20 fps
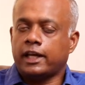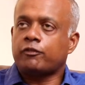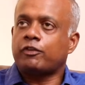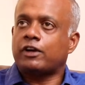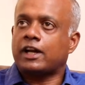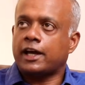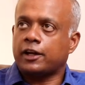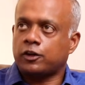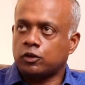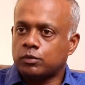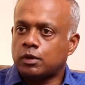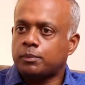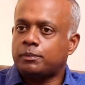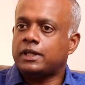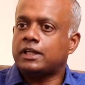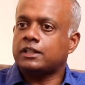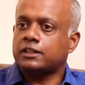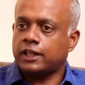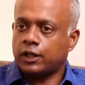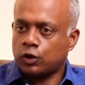In fact, I remember
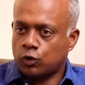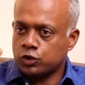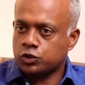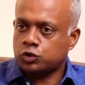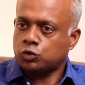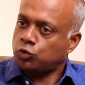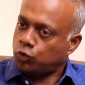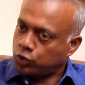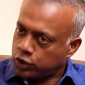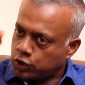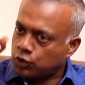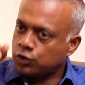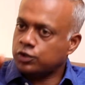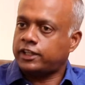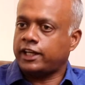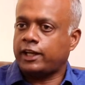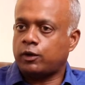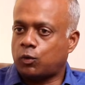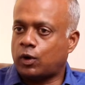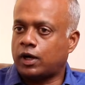being there on shoot only
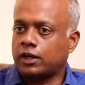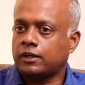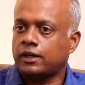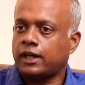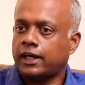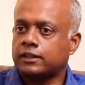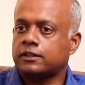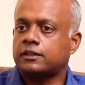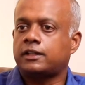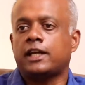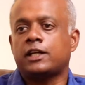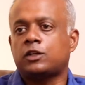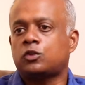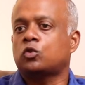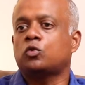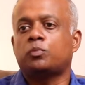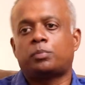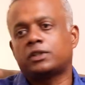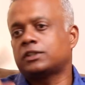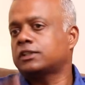on day one, and day
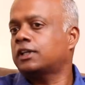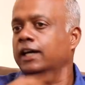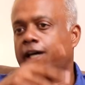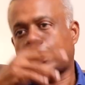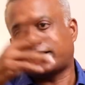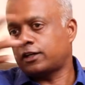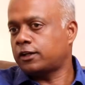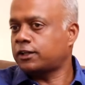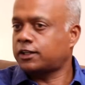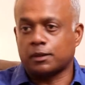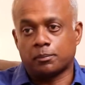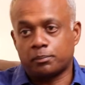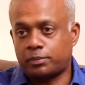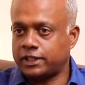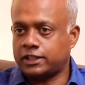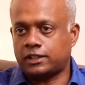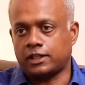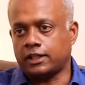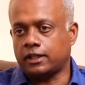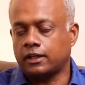two, Brinda handled it
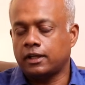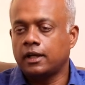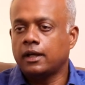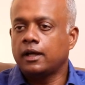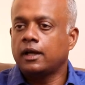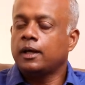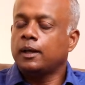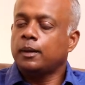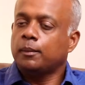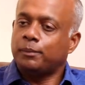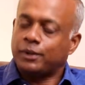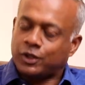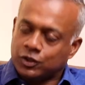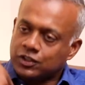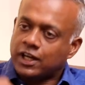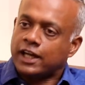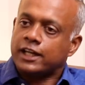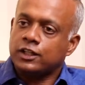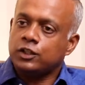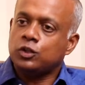completely.
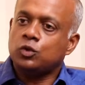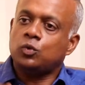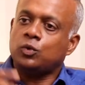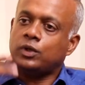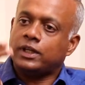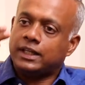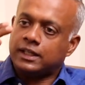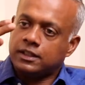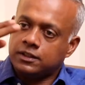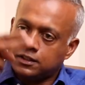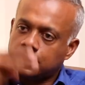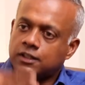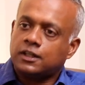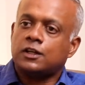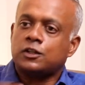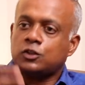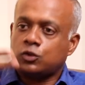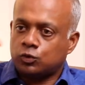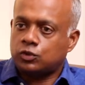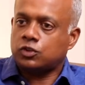Because I knew
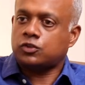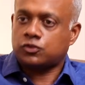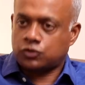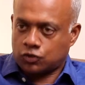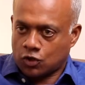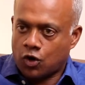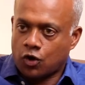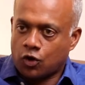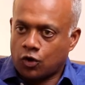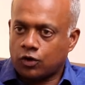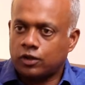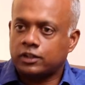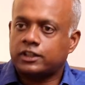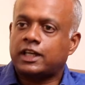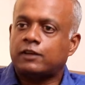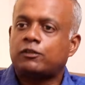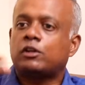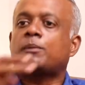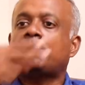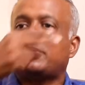intercut to the
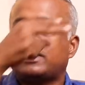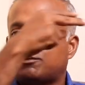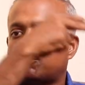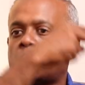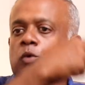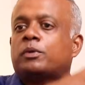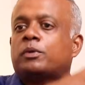song, there will be